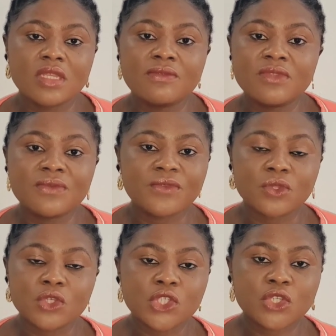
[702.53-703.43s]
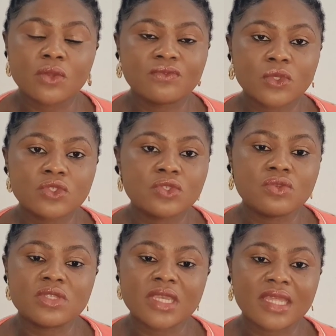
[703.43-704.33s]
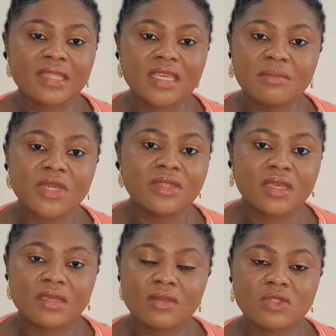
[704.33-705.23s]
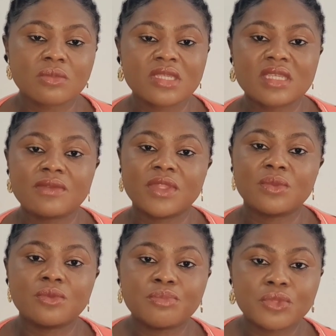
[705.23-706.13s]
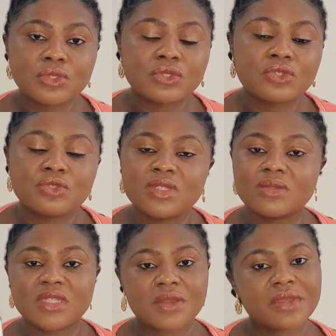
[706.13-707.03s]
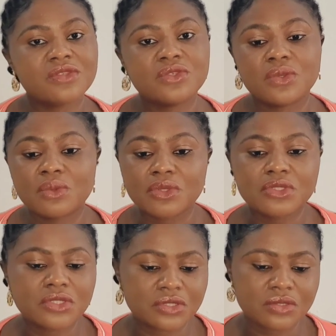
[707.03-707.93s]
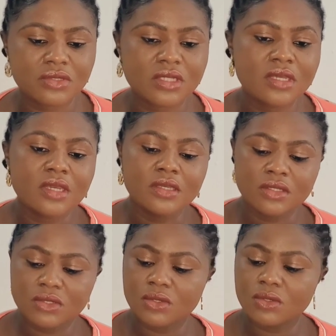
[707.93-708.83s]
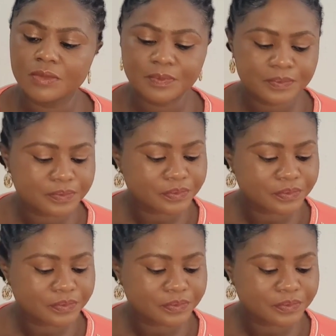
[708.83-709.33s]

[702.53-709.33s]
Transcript: even if you're not sure of what to use, you can email their customer service. They will put you through. They will direct you on what to use. So